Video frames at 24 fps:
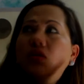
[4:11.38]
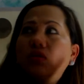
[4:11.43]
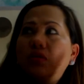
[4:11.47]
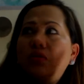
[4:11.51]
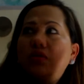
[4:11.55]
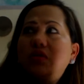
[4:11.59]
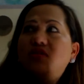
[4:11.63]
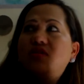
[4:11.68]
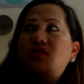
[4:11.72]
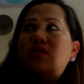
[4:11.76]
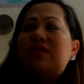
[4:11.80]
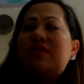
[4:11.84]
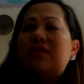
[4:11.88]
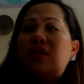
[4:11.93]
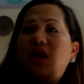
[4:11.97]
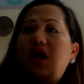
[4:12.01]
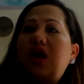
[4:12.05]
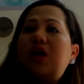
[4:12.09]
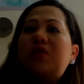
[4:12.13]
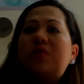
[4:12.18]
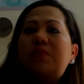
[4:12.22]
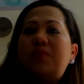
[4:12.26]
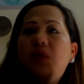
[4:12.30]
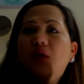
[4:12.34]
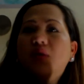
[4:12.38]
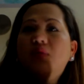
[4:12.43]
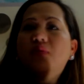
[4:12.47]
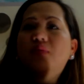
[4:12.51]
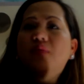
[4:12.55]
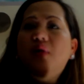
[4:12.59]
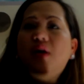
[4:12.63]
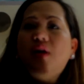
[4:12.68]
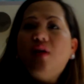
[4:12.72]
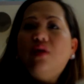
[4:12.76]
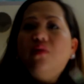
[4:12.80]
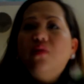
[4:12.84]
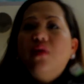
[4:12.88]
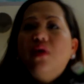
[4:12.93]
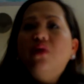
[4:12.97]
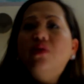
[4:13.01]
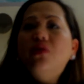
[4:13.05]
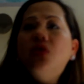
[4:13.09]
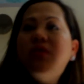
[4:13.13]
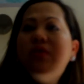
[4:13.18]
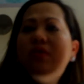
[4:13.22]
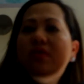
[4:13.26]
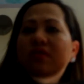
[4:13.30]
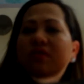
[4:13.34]
don't receive a lot of baby bottles. We
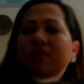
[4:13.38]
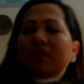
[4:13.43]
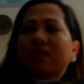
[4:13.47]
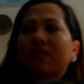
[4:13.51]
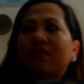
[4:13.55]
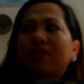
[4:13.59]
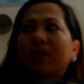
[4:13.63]
only receive